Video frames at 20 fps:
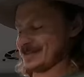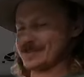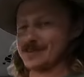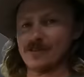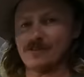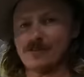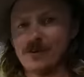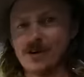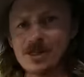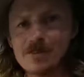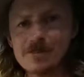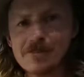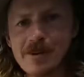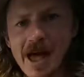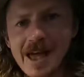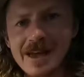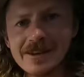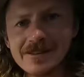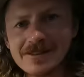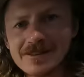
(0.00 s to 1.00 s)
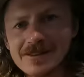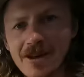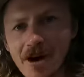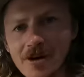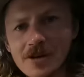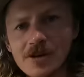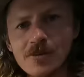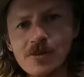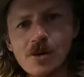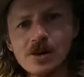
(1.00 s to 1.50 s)
So for the base,
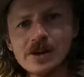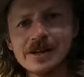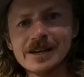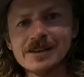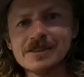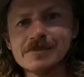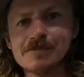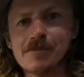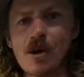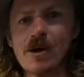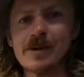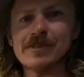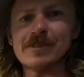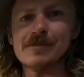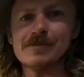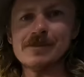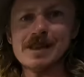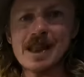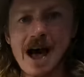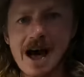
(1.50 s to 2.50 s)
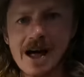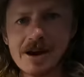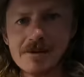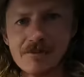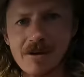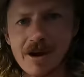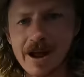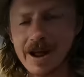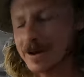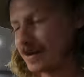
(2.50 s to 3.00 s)
go to Woolies, buy some naan
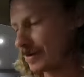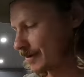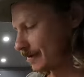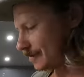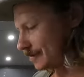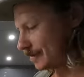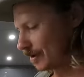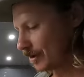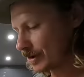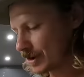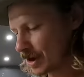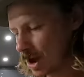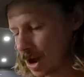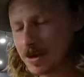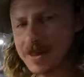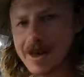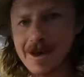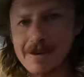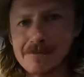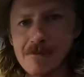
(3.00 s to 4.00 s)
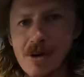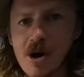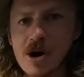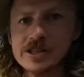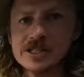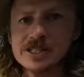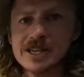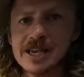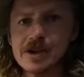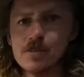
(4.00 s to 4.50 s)
bread. I know that
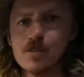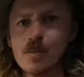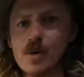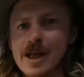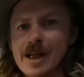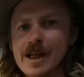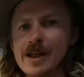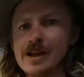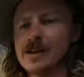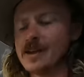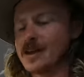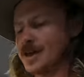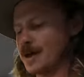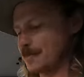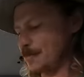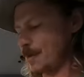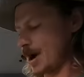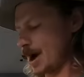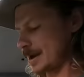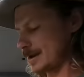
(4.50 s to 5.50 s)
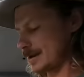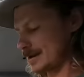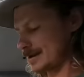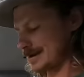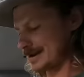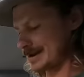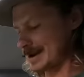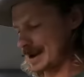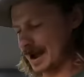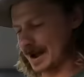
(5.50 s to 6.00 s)
might seem weird, but
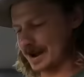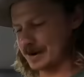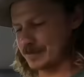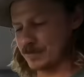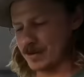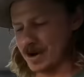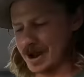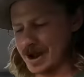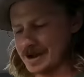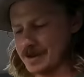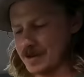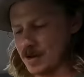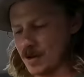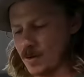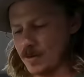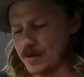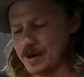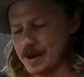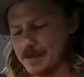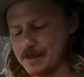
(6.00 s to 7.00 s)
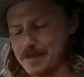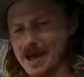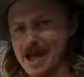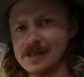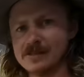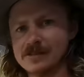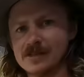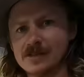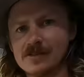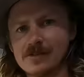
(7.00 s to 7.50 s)
naan bread on a
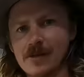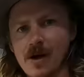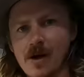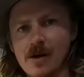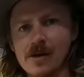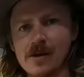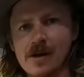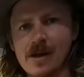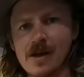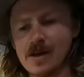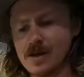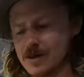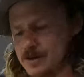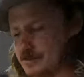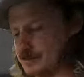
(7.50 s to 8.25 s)
pizza stone,